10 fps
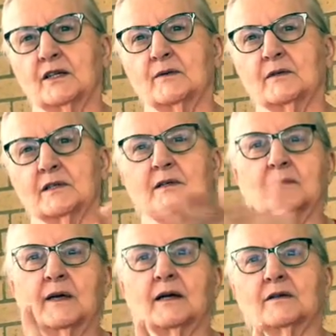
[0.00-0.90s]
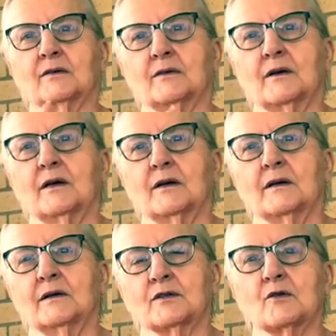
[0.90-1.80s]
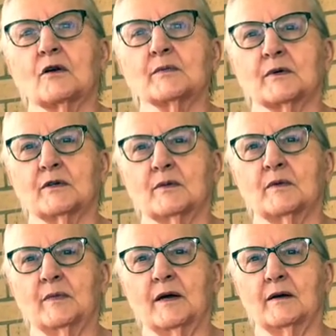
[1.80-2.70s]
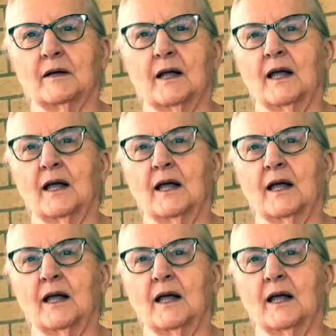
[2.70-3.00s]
she wants to come back to Strasburg to be buried.